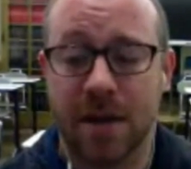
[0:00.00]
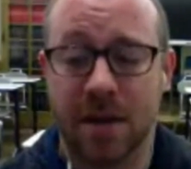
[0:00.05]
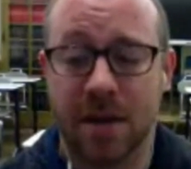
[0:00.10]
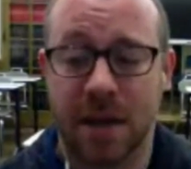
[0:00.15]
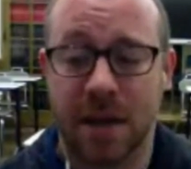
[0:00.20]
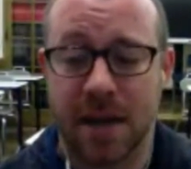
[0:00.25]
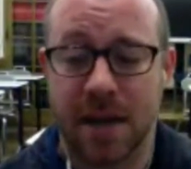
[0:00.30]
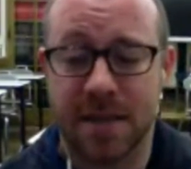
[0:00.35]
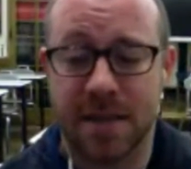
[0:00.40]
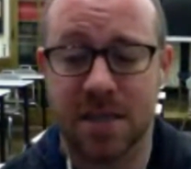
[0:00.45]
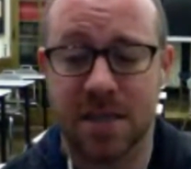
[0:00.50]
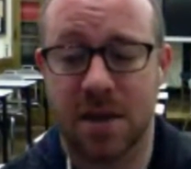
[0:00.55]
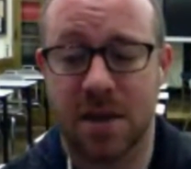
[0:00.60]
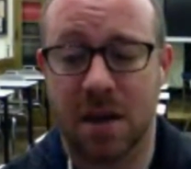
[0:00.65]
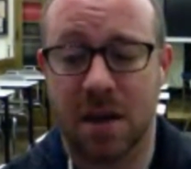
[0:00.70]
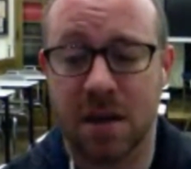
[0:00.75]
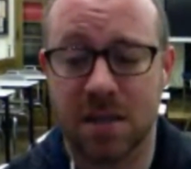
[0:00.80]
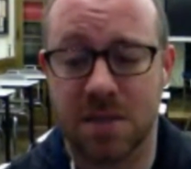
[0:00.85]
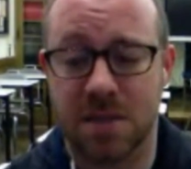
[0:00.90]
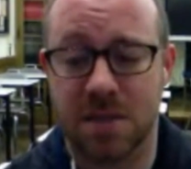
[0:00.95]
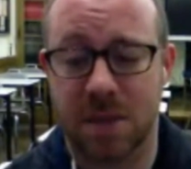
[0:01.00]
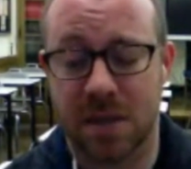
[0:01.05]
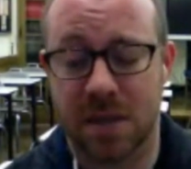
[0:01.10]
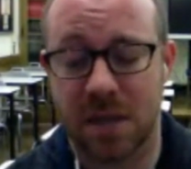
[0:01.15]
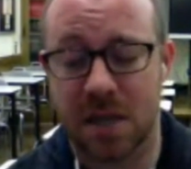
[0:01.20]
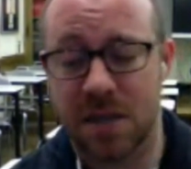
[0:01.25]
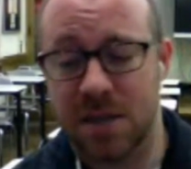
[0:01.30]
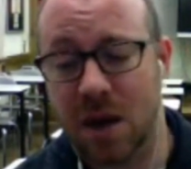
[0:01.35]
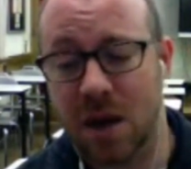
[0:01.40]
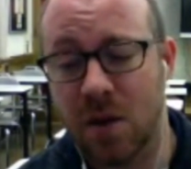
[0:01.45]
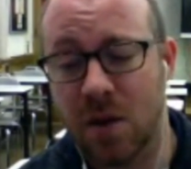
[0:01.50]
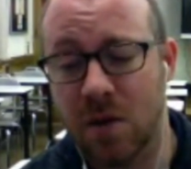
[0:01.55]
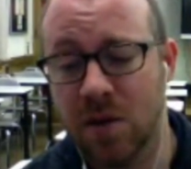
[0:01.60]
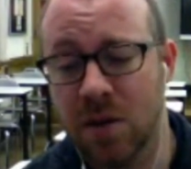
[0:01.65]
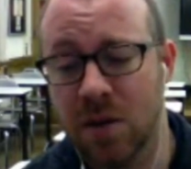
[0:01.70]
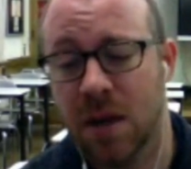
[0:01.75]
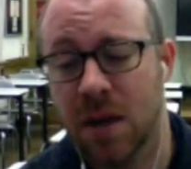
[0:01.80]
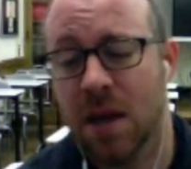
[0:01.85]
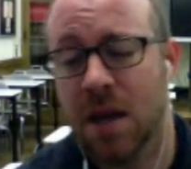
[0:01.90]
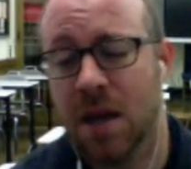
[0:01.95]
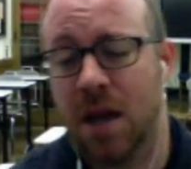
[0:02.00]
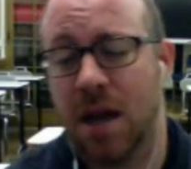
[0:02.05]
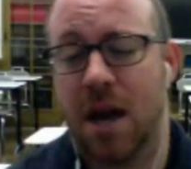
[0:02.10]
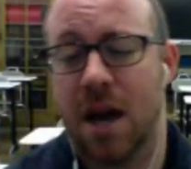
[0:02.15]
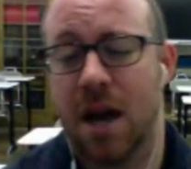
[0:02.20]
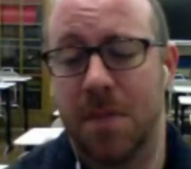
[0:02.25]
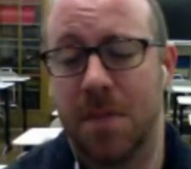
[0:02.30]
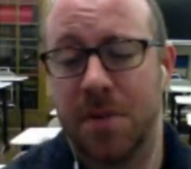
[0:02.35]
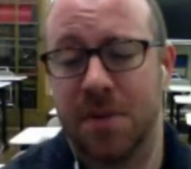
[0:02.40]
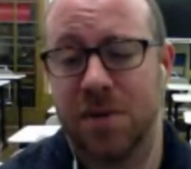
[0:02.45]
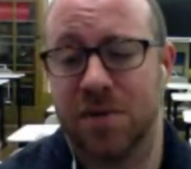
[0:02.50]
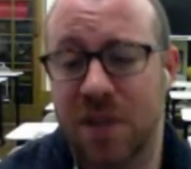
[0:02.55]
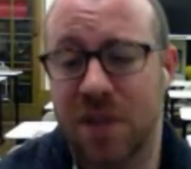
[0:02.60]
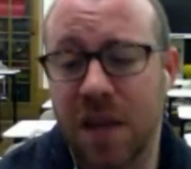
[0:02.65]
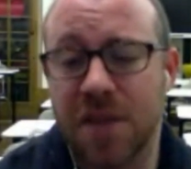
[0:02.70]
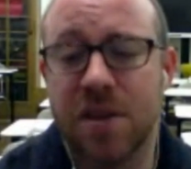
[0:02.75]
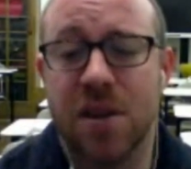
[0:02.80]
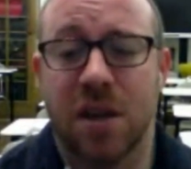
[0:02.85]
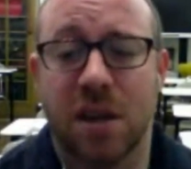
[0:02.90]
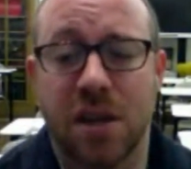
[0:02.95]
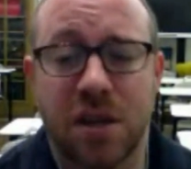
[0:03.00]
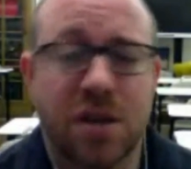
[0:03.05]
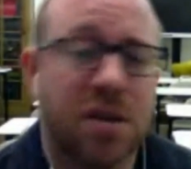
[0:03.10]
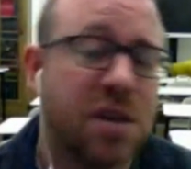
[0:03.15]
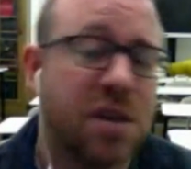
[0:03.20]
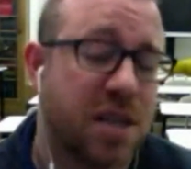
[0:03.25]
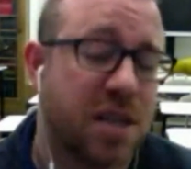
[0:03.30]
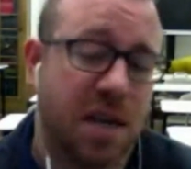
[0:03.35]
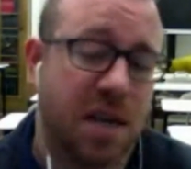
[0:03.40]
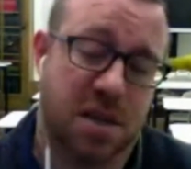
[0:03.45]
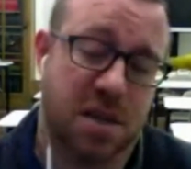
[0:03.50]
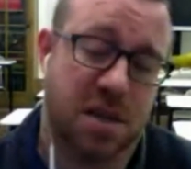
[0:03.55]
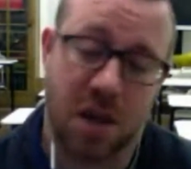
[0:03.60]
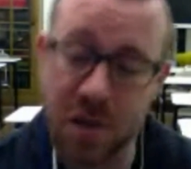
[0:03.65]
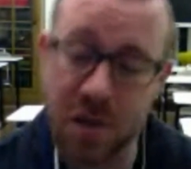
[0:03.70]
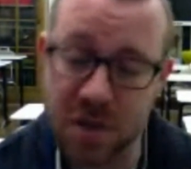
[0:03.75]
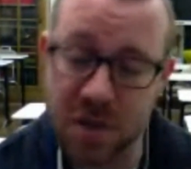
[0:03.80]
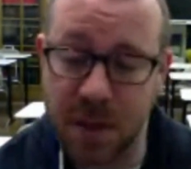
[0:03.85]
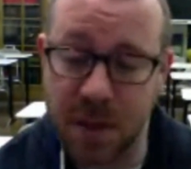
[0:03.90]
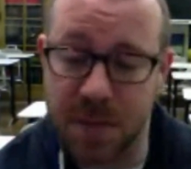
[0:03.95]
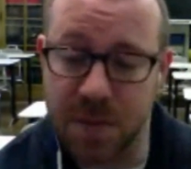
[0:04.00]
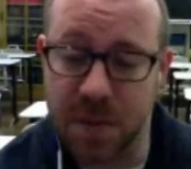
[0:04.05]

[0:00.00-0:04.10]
as adults, but they don't. But there's nothing you can do to change those people. I